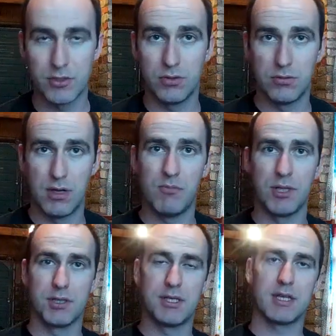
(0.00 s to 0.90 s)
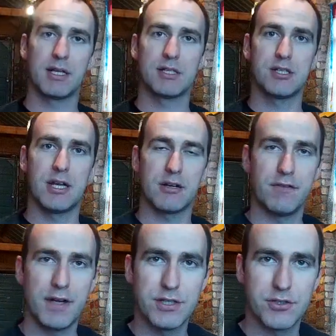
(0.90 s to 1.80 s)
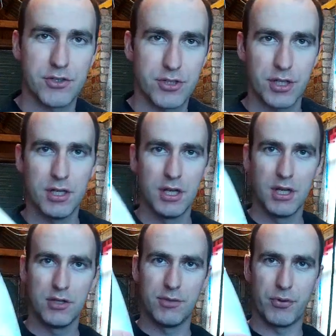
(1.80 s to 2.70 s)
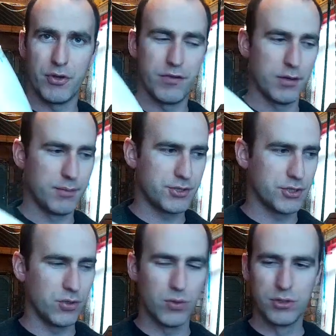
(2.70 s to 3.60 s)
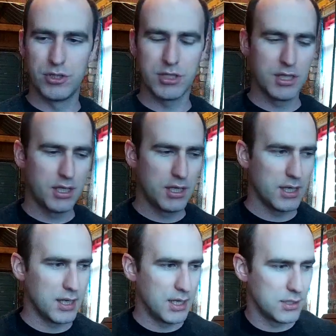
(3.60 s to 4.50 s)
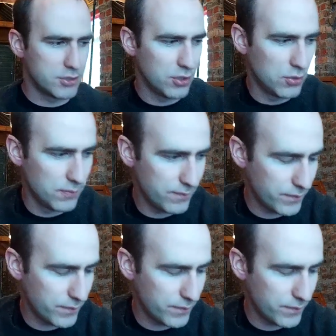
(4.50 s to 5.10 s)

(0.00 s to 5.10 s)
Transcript: So I'm willing to take that sacrifice just to prove how much it holds. So